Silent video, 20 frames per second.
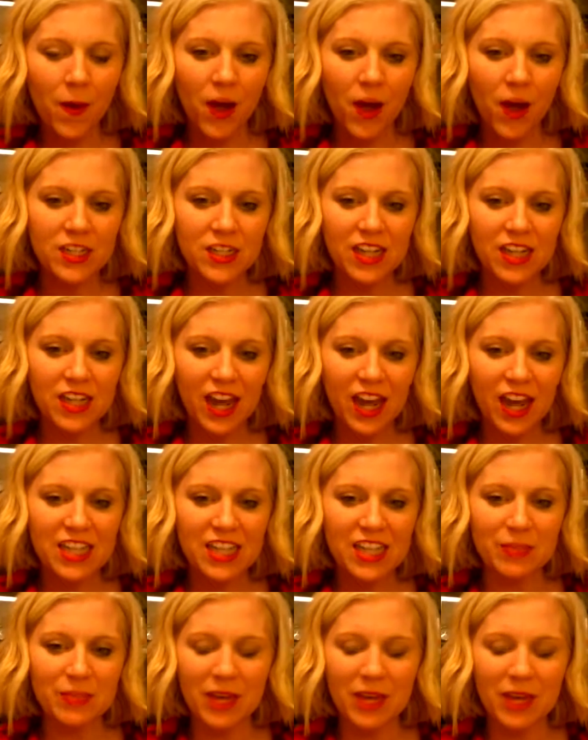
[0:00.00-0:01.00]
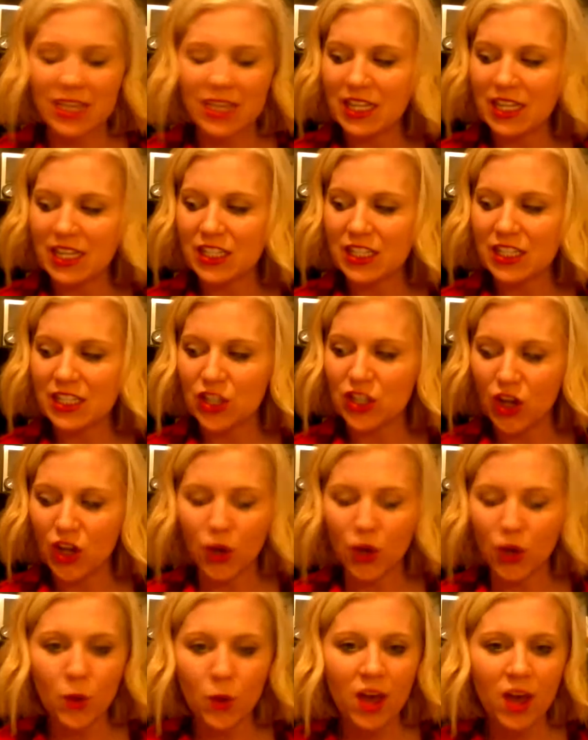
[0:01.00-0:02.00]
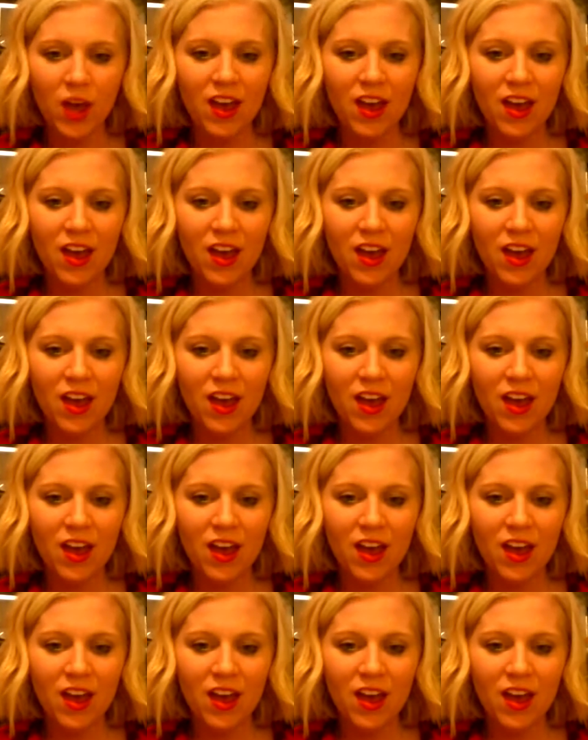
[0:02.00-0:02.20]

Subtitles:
on tonight, is because it's new.